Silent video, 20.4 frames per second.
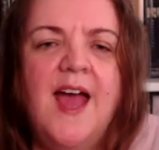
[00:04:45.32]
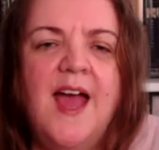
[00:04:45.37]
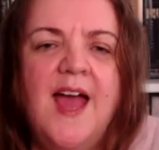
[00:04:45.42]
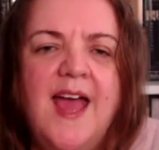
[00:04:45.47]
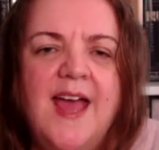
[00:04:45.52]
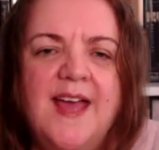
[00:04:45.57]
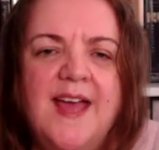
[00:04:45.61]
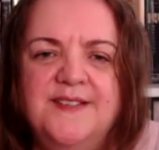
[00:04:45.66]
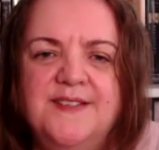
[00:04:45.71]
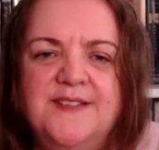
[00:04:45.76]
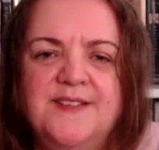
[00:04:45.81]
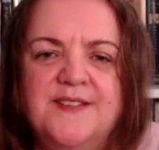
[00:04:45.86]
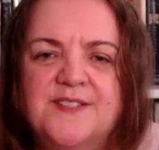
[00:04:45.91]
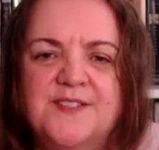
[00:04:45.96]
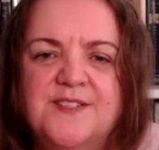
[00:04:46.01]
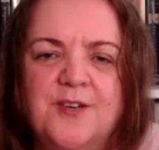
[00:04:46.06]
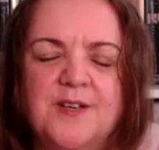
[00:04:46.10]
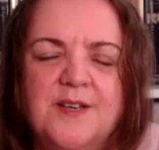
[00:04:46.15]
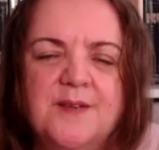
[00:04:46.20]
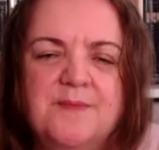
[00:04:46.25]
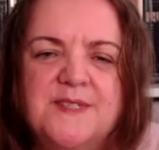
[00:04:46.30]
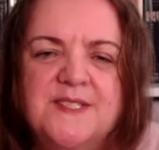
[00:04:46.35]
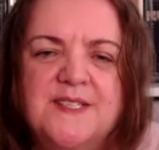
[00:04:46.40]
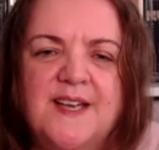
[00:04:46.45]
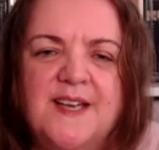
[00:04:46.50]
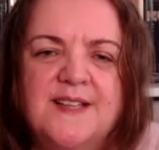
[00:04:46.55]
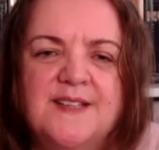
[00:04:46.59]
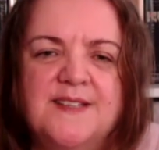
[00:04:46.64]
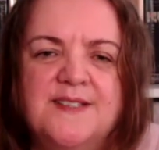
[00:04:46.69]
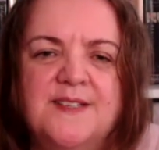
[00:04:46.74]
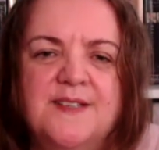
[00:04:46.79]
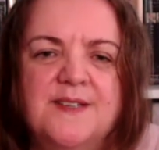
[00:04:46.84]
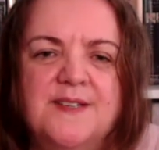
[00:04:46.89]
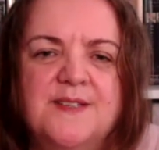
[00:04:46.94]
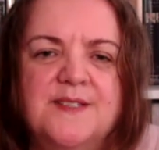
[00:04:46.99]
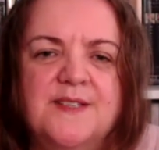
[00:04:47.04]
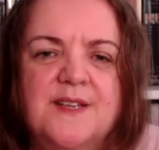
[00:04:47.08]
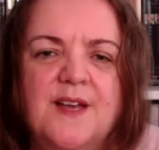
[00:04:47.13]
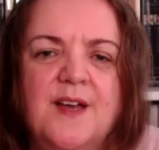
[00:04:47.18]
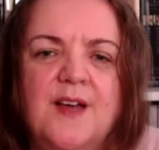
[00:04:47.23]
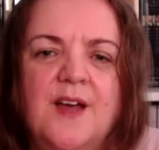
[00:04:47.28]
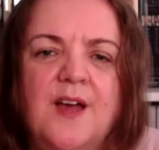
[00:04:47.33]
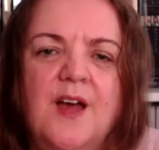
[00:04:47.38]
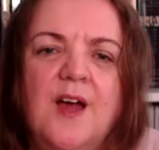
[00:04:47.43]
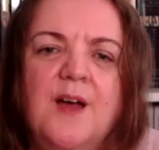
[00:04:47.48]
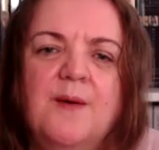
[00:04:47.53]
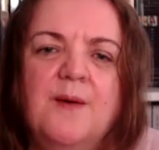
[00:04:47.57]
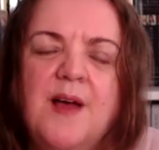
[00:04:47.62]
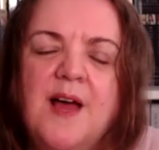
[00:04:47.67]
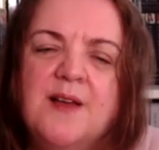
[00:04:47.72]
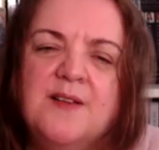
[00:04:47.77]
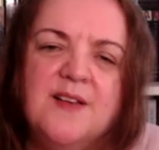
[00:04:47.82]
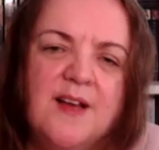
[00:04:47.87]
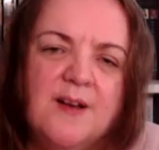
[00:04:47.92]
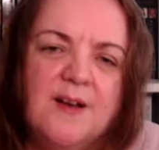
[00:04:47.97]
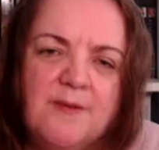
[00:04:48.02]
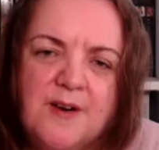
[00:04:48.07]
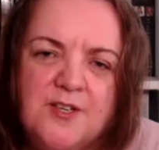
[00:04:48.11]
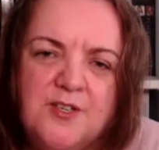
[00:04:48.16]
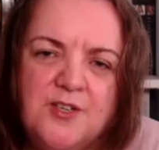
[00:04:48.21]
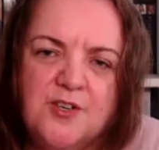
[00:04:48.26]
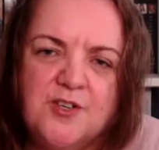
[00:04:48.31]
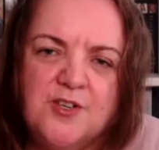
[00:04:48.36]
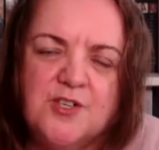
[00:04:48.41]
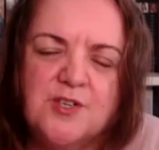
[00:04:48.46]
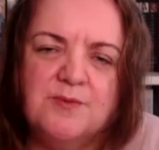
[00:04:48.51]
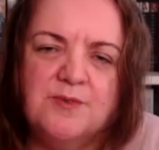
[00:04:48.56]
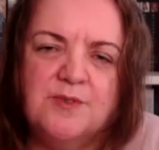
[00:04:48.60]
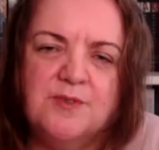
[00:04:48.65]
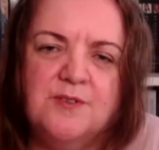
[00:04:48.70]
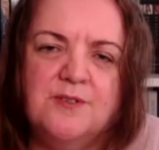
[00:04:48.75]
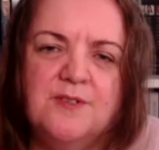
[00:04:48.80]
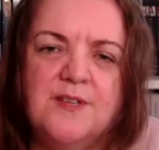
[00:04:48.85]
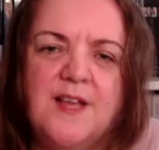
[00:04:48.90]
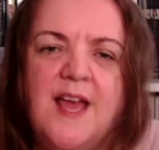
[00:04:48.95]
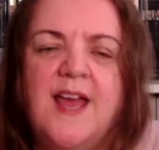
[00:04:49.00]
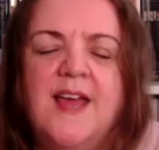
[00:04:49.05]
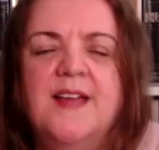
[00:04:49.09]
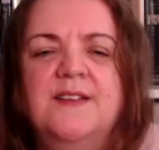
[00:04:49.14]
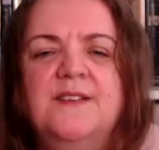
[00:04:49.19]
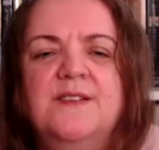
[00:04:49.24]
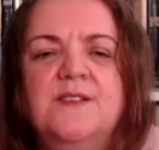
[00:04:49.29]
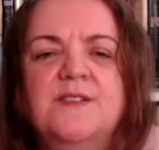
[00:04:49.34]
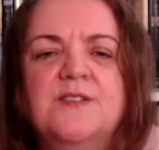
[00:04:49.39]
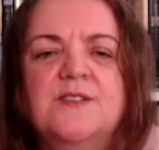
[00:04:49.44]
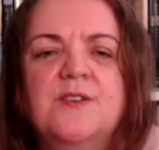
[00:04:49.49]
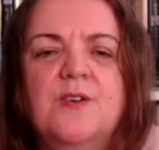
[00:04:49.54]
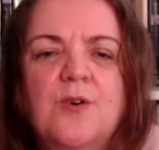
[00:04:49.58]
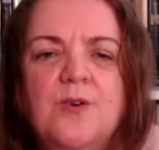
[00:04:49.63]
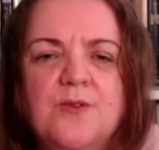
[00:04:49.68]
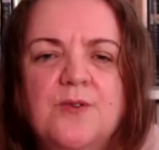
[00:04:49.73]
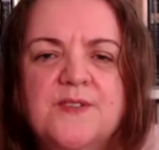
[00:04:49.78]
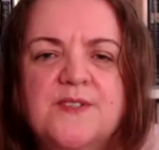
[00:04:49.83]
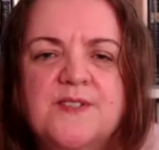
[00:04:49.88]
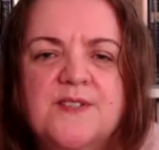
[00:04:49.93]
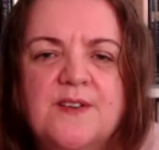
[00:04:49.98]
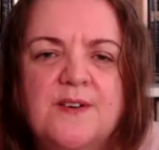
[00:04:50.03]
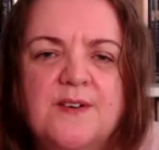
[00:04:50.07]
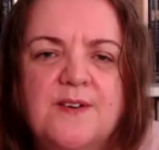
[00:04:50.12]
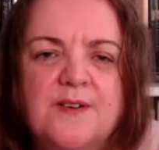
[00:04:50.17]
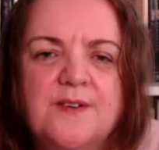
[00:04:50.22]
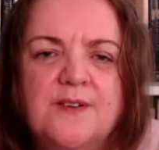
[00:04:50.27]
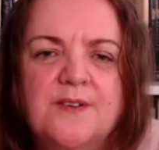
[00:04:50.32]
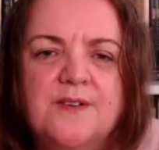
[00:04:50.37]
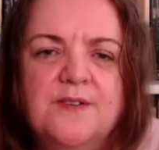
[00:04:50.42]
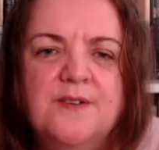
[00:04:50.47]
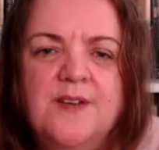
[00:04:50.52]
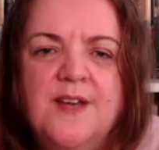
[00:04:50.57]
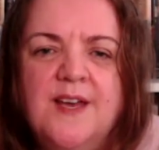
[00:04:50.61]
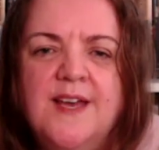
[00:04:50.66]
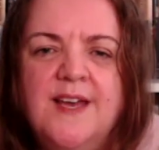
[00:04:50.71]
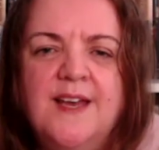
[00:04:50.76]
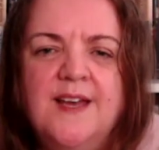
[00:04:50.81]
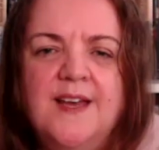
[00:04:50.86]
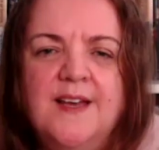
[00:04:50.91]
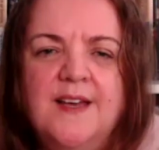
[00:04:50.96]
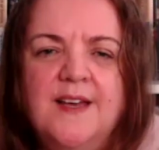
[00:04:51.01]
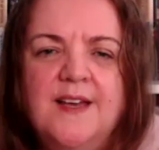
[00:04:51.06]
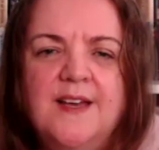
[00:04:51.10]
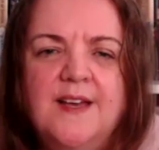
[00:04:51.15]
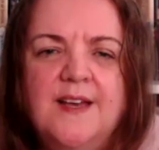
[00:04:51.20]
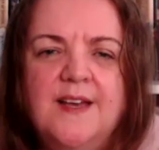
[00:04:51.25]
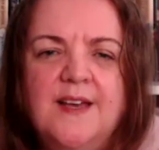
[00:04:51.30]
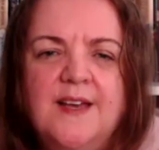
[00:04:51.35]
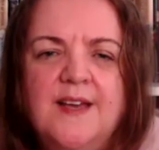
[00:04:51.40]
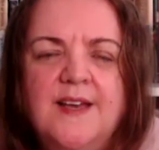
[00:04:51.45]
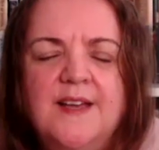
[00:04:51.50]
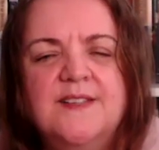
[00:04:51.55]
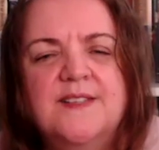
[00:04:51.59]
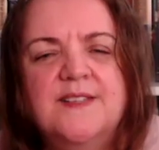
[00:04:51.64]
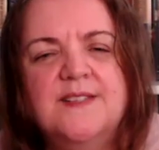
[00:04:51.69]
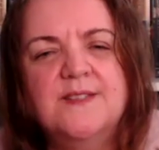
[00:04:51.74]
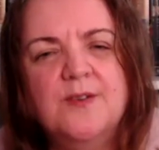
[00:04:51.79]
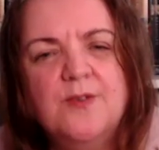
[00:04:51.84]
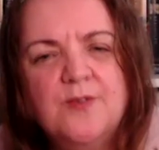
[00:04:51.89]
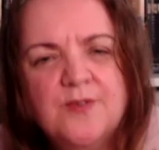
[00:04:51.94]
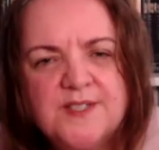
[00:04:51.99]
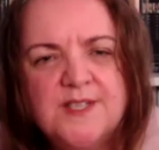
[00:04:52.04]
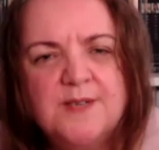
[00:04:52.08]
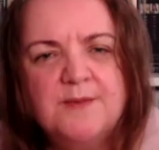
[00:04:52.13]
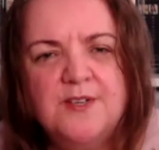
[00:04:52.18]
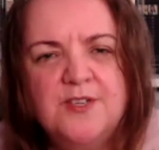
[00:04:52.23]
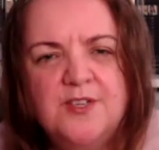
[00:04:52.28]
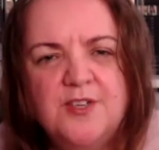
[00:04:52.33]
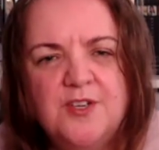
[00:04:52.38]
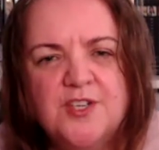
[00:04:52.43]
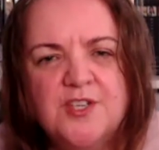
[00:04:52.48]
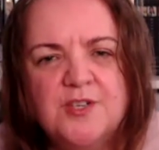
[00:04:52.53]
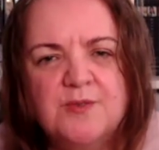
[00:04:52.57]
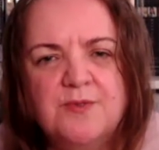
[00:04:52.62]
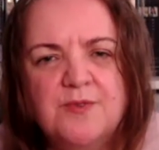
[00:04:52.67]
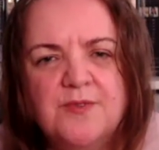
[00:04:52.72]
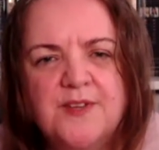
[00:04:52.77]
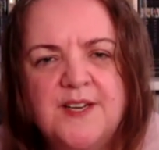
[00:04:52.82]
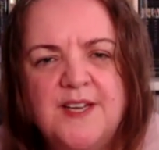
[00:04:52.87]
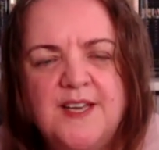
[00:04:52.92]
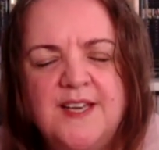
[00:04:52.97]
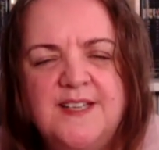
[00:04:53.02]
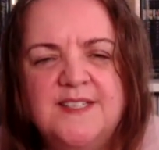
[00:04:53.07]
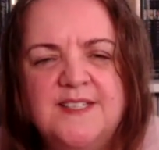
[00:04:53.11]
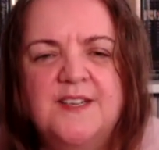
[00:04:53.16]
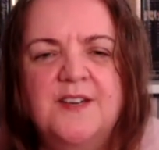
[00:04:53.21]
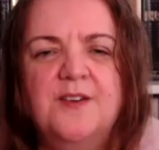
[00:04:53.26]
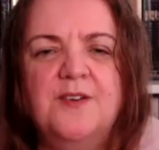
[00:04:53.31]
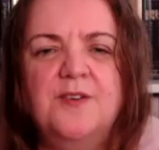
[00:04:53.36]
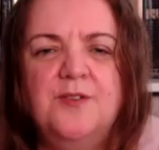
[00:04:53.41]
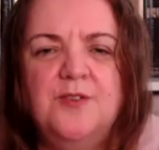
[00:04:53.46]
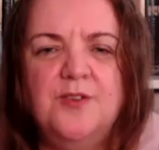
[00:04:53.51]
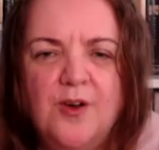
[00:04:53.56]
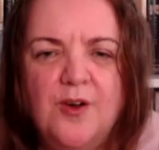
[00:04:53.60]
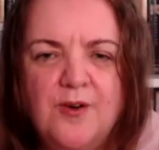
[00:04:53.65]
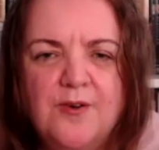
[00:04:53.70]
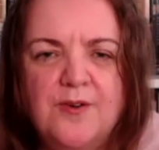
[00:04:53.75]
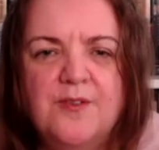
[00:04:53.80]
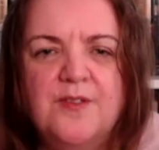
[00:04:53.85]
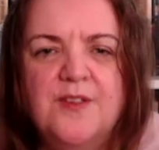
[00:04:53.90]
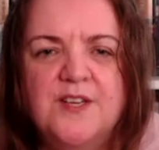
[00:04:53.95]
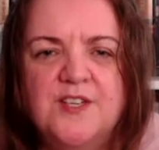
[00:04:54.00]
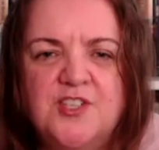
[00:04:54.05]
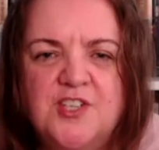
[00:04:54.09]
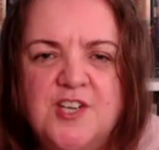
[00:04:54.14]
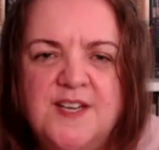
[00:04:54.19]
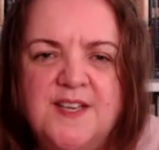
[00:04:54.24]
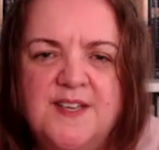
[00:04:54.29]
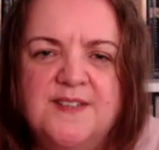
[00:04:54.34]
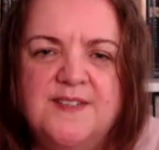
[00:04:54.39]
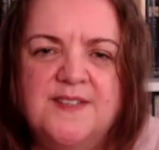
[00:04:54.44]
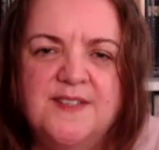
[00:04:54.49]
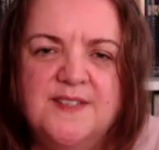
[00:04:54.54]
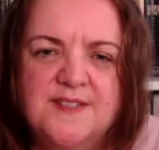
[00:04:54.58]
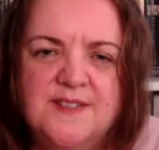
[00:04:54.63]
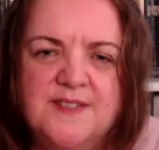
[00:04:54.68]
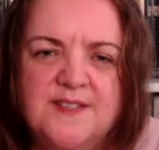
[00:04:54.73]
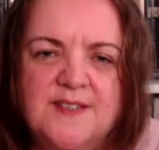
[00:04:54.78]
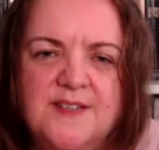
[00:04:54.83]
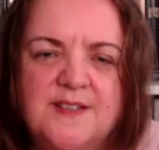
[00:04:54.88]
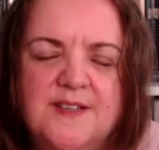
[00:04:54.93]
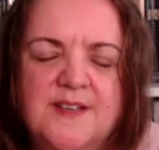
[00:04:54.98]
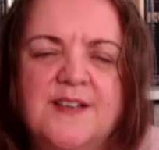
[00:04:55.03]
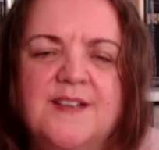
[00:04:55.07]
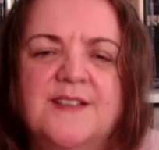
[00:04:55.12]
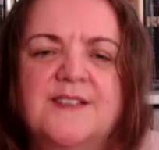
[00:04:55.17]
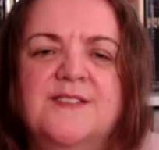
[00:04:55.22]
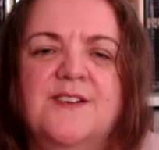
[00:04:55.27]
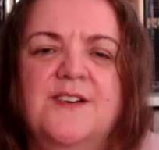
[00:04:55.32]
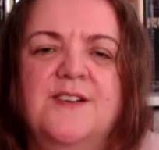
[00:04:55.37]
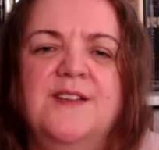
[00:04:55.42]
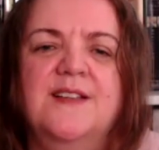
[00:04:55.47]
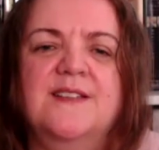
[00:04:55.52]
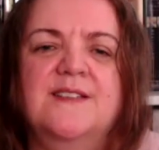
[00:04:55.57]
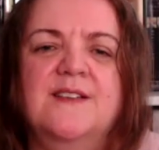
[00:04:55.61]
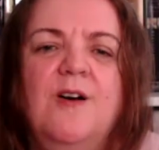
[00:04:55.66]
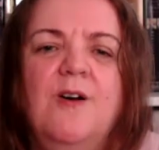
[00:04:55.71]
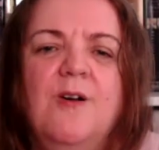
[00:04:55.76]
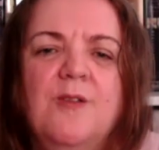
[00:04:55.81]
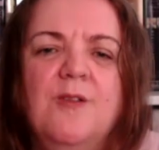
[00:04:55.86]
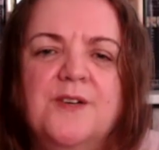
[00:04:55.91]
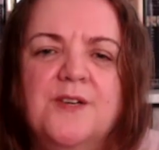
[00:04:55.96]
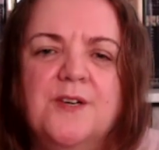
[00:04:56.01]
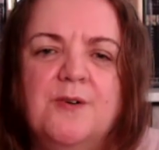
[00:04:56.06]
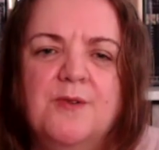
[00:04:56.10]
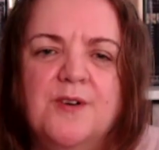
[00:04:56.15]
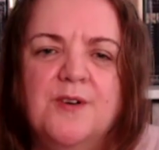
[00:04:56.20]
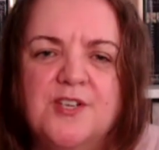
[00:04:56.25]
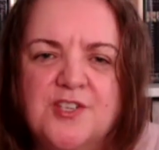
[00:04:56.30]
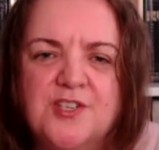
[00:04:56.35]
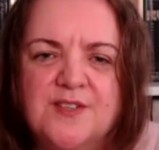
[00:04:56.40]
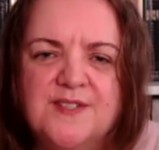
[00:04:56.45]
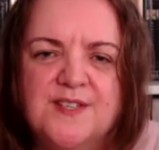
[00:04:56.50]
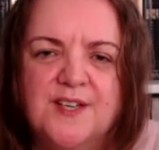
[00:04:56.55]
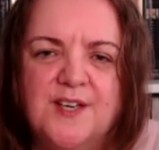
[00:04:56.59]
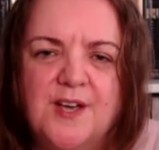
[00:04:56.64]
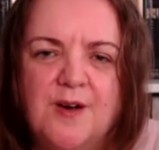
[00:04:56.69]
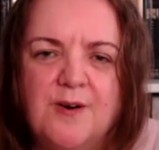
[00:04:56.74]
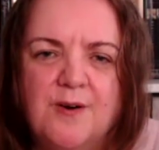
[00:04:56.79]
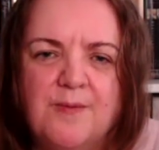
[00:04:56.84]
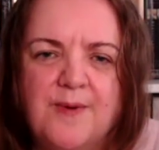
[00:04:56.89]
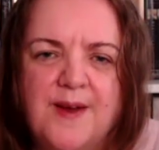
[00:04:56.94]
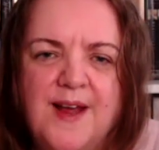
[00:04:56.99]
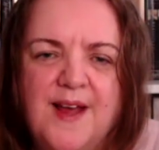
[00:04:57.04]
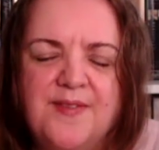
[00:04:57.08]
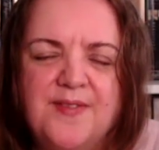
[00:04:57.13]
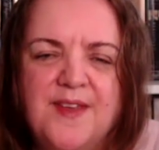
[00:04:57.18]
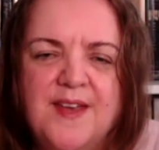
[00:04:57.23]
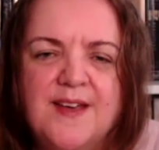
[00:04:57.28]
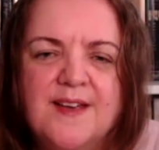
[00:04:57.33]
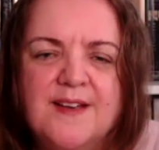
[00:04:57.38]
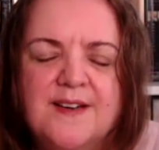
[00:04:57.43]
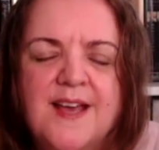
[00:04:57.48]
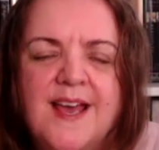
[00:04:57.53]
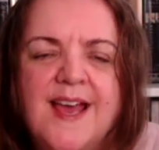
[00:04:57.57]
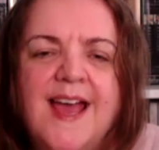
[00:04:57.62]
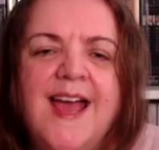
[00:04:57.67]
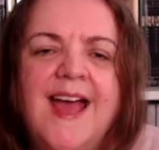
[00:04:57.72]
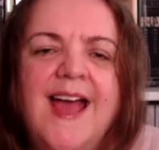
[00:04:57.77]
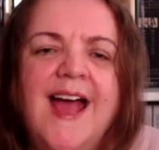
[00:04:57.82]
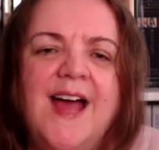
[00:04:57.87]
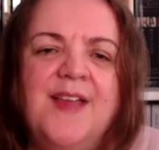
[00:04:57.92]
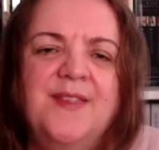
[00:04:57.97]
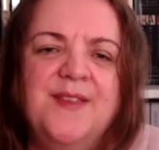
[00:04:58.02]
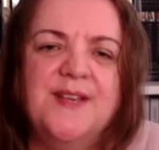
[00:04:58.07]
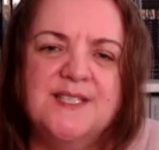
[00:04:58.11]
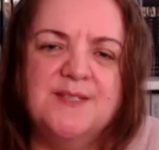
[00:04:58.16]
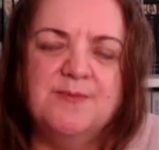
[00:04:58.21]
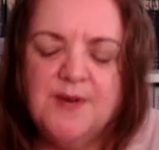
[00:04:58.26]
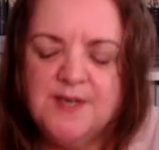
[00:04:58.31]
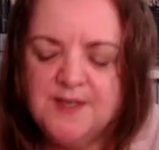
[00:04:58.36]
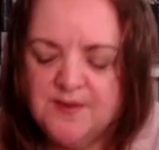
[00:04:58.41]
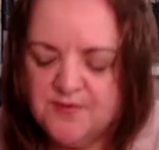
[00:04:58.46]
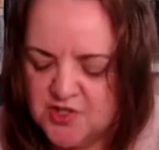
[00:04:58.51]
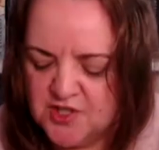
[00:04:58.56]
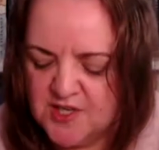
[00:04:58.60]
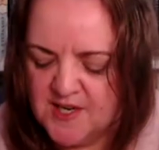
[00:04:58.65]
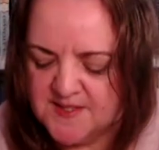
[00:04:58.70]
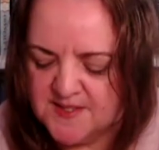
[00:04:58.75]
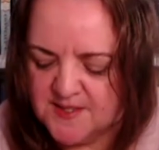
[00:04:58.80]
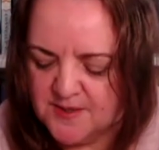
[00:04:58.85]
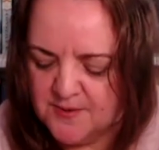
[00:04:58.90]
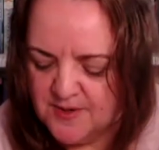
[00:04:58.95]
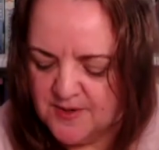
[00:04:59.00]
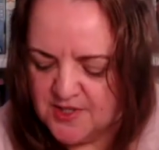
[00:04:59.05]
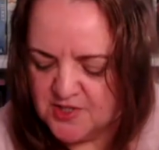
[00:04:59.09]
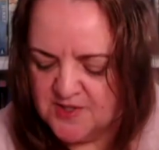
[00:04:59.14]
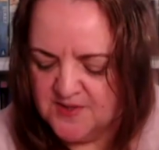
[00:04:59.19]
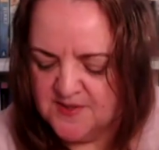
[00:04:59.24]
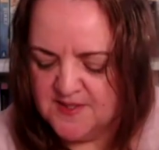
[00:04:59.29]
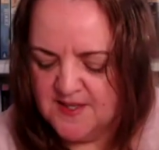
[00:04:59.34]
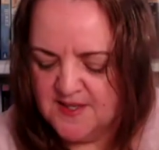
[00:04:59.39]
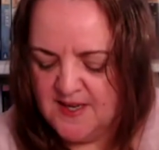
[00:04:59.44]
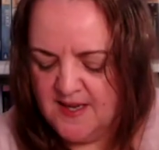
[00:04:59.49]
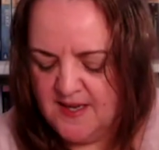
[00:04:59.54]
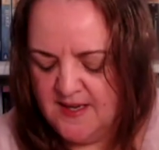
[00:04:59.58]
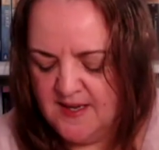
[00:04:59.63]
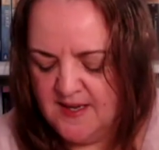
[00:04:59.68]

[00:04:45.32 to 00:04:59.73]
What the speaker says: and the circumstances are unusual, and also it's also unusual that he didn't know that Jet existed. So there's a whole lot of questions that go around that. And that's one of Jet's questions that he